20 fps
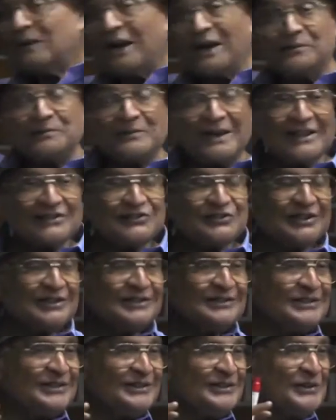
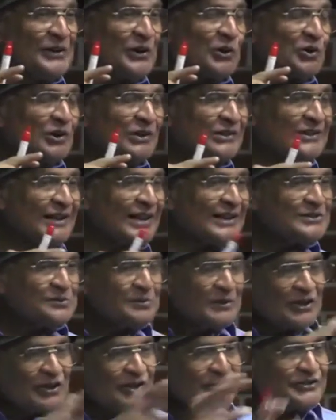bypassing the
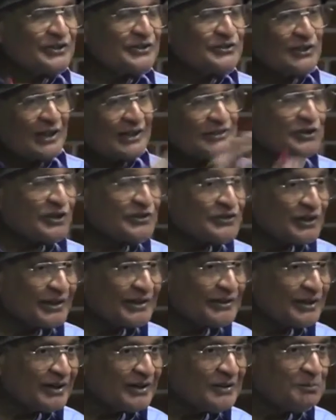neocortex because it's just a
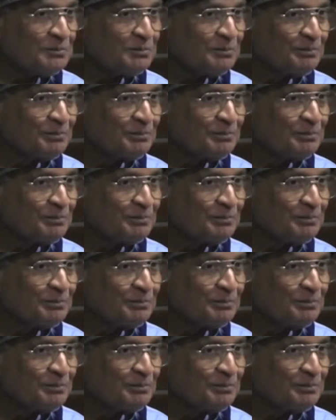circuit.